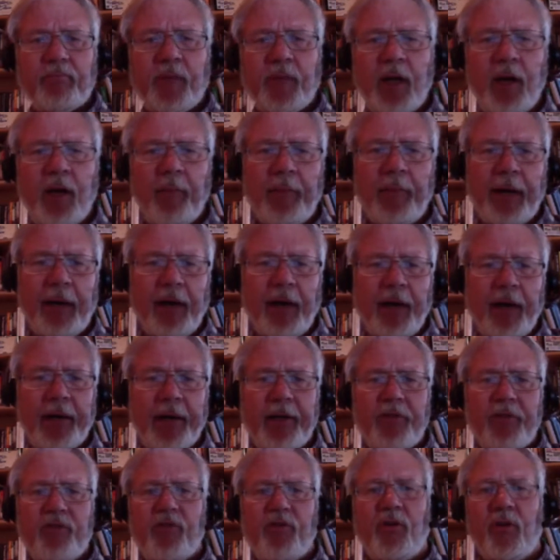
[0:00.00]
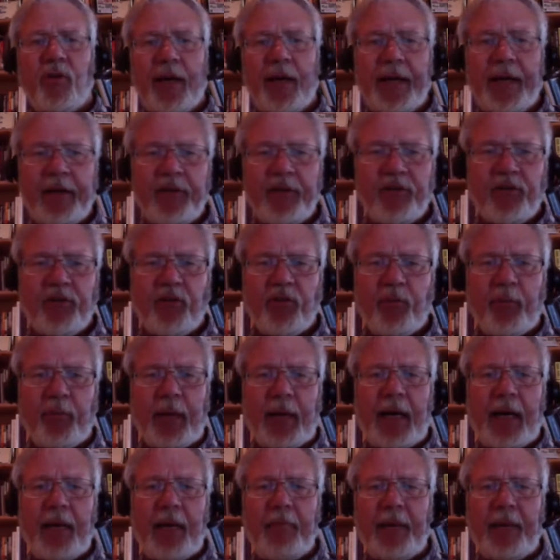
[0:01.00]
America's Greatest
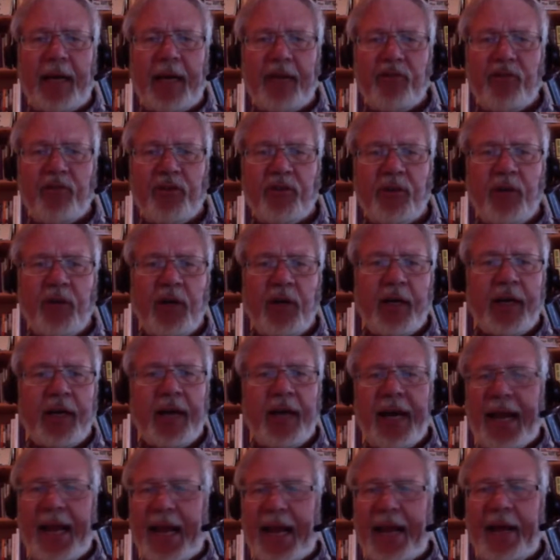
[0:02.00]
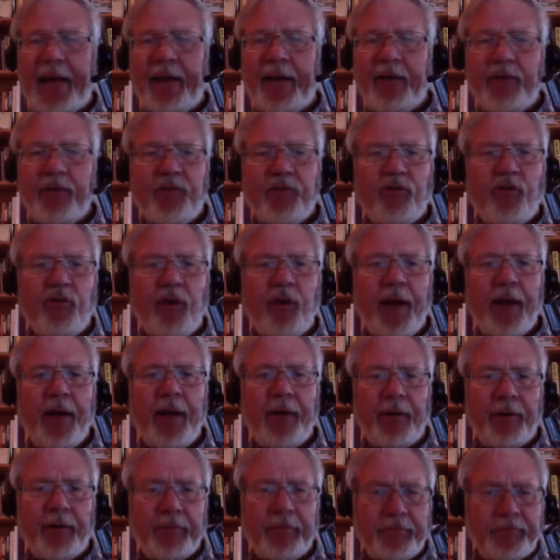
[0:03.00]
Spy Master and
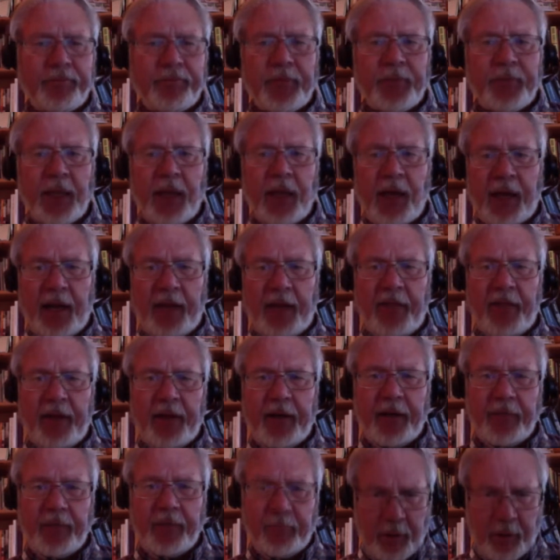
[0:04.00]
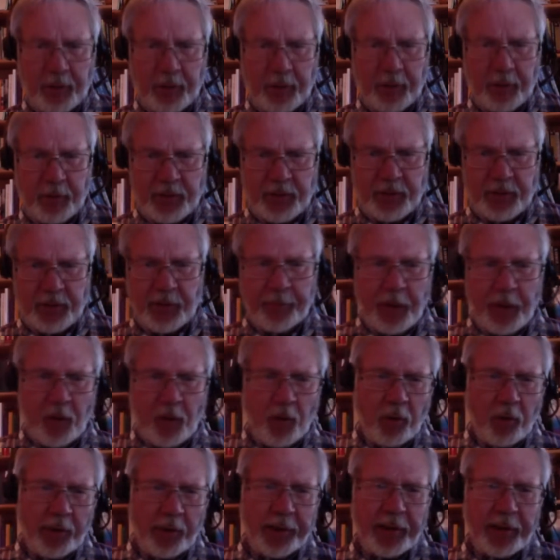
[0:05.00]
Traitor. And then
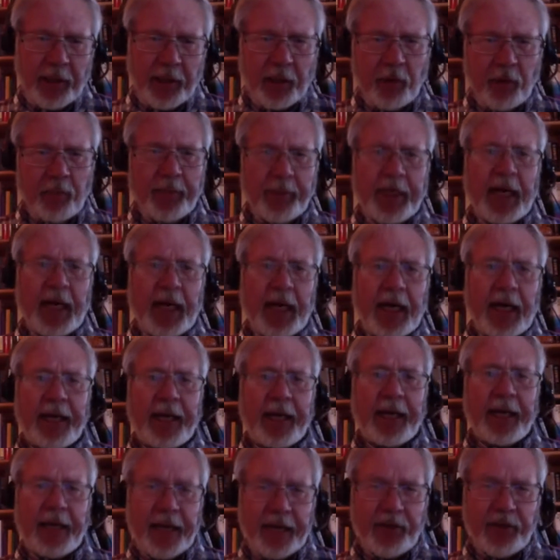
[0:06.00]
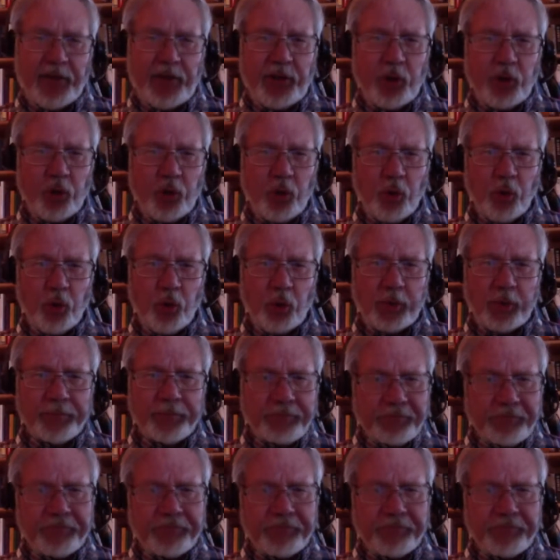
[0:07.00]
semicolon, Illuminati Agent Tour.